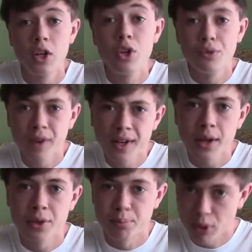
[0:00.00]
You find
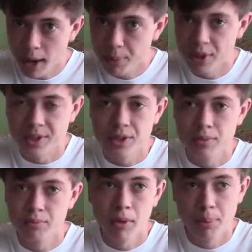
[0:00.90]
out the property's
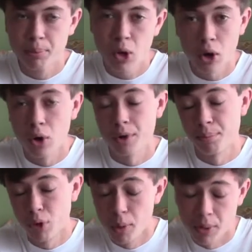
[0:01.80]
called,
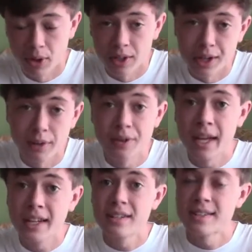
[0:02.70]
appropriately enough,
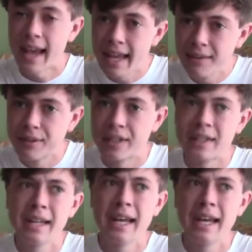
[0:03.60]
Higgins Haven,